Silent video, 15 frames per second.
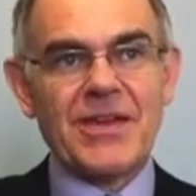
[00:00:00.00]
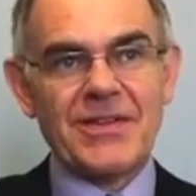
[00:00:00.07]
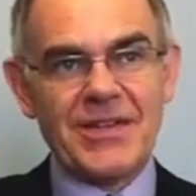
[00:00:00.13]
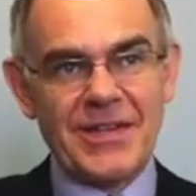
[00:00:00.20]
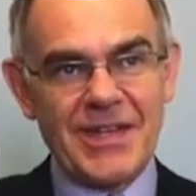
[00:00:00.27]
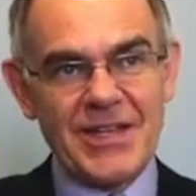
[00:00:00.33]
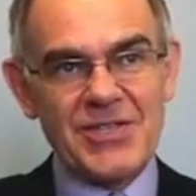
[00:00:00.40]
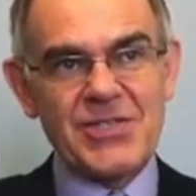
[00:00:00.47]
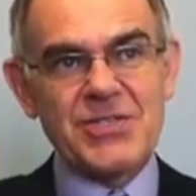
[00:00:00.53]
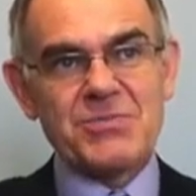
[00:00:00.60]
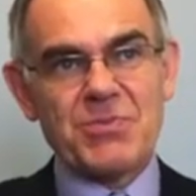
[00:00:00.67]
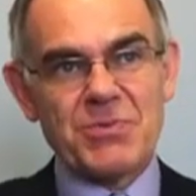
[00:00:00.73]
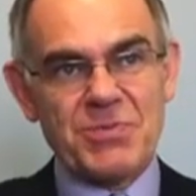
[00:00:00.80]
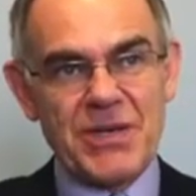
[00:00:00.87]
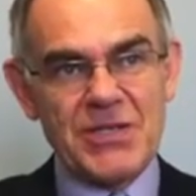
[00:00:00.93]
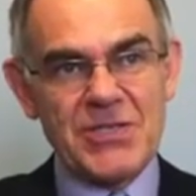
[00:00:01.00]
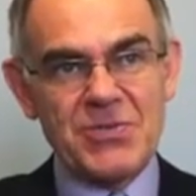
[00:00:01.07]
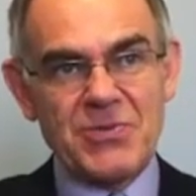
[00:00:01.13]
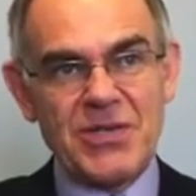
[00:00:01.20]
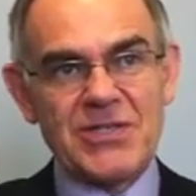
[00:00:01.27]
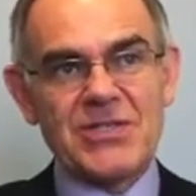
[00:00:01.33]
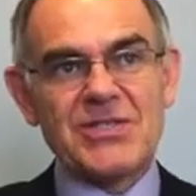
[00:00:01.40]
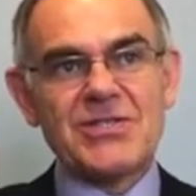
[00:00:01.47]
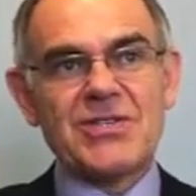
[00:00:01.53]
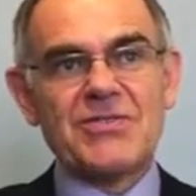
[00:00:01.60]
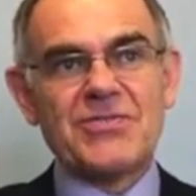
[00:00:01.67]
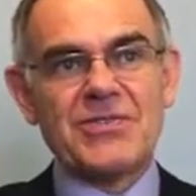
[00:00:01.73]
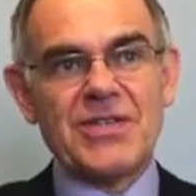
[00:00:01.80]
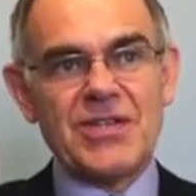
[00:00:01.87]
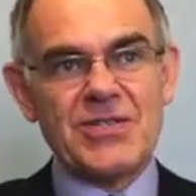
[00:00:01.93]
And then that just perpetuates
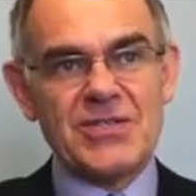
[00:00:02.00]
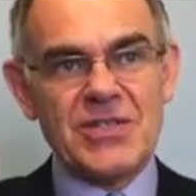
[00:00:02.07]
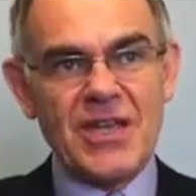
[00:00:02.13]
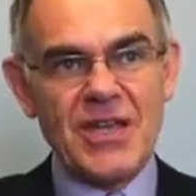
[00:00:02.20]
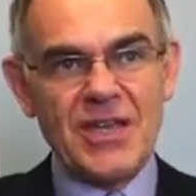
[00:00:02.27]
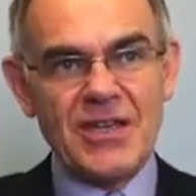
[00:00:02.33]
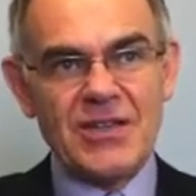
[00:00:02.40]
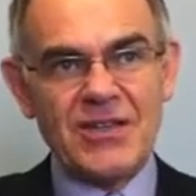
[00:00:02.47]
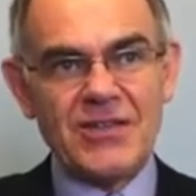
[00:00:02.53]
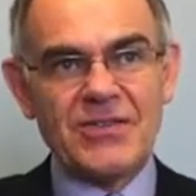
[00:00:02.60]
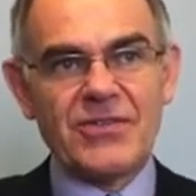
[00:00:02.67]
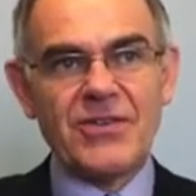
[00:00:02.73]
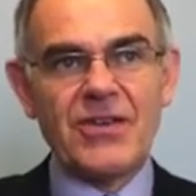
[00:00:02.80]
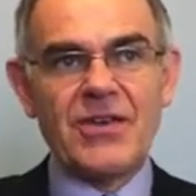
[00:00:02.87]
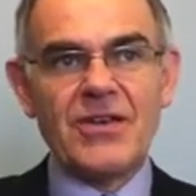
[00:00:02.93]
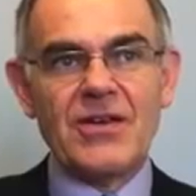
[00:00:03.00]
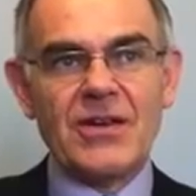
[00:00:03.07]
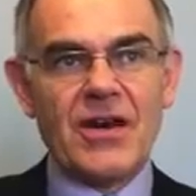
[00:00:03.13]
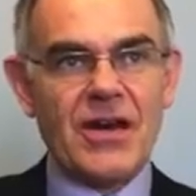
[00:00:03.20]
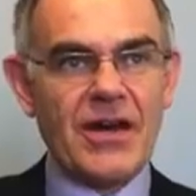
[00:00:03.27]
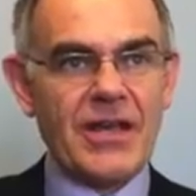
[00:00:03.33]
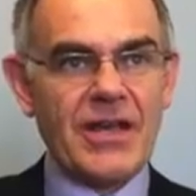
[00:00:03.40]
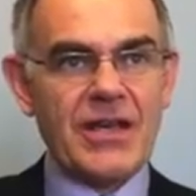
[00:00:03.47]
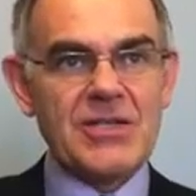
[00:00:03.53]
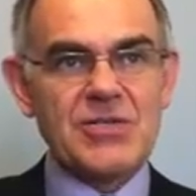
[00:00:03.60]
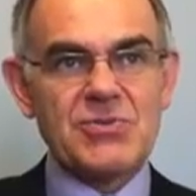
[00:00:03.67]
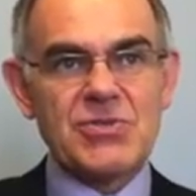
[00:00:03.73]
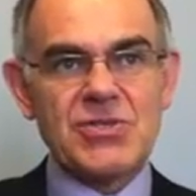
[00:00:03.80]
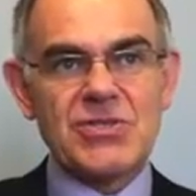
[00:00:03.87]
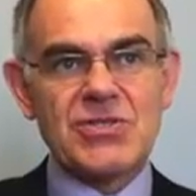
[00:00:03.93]
itself, and they stay in this high
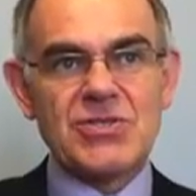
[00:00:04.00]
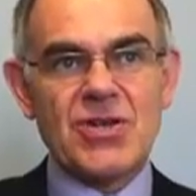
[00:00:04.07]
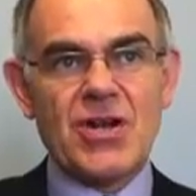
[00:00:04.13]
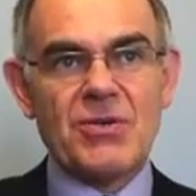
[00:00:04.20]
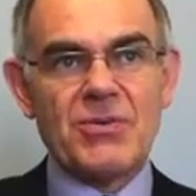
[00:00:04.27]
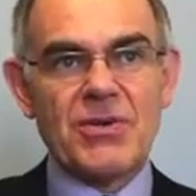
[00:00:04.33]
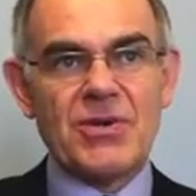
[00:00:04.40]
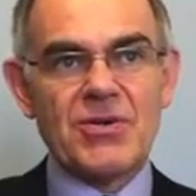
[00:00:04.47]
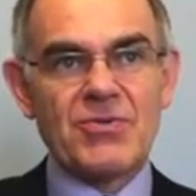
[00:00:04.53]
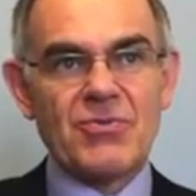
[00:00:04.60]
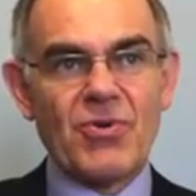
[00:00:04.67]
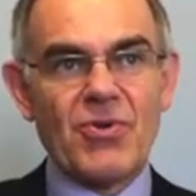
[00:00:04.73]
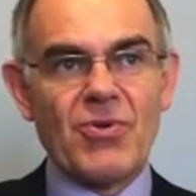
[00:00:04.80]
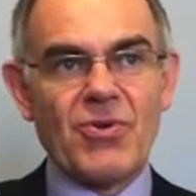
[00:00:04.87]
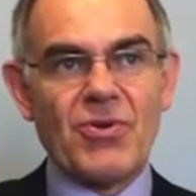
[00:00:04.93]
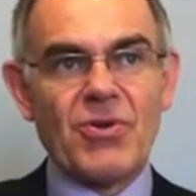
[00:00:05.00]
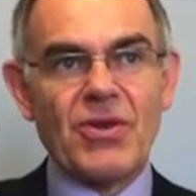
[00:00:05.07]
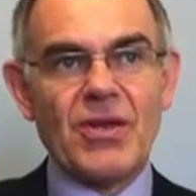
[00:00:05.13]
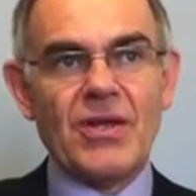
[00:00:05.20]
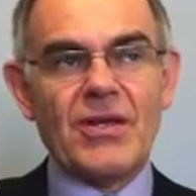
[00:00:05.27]
estrogen-dominant role.